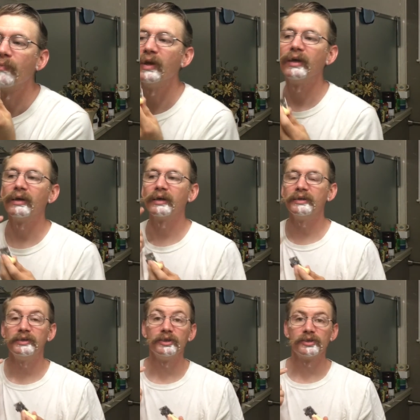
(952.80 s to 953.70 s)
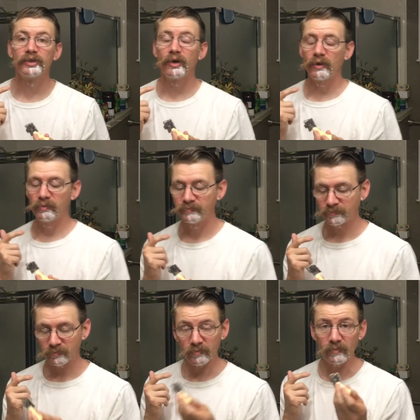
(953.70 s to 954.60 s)
and like you just saw,
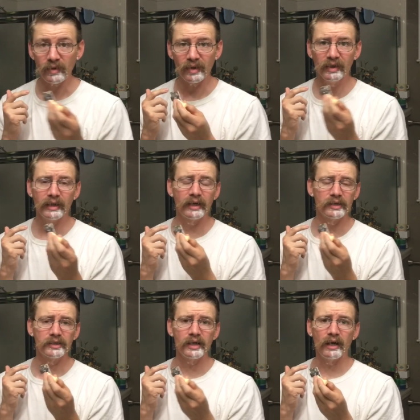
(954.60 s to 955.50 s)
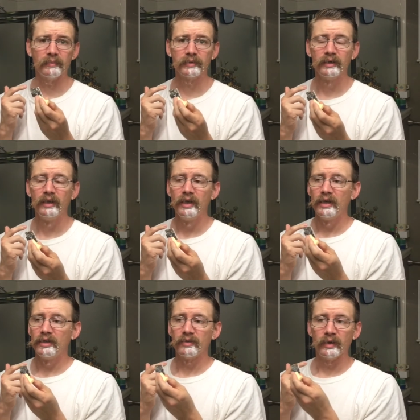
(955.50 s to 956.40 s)
it kind of stopped.
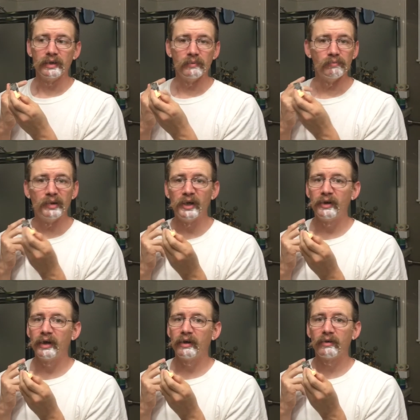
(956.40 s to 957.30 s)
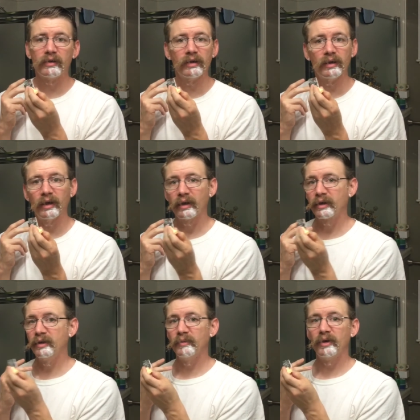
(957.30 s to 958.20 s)
So I didn't bear down, I
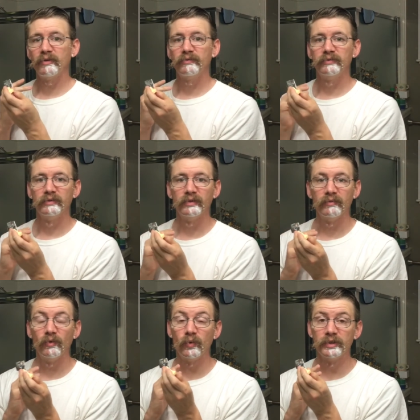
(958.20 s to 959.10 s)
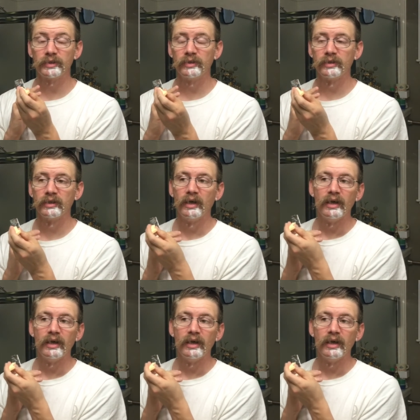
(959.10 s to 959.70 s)
come off of the whiskers